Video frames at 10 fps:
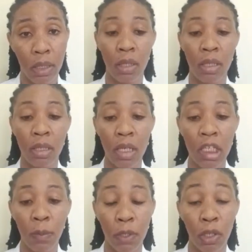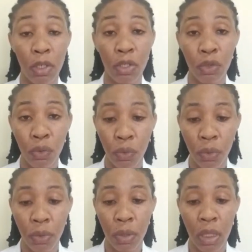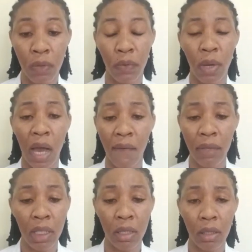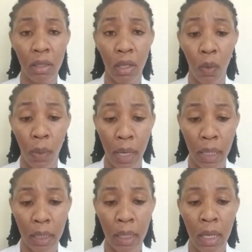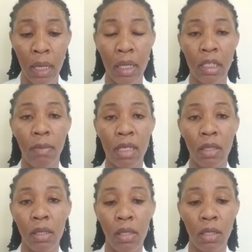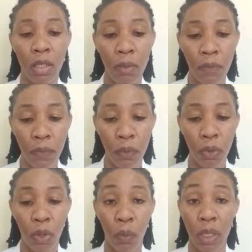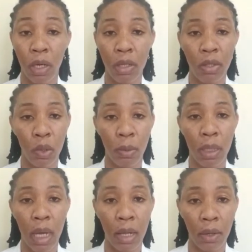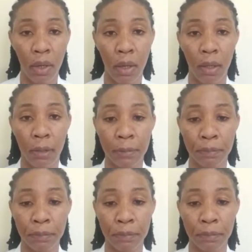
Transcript: So this is especially true if you haven't eaten in a while. It's best to eat some food when consuming alcohol.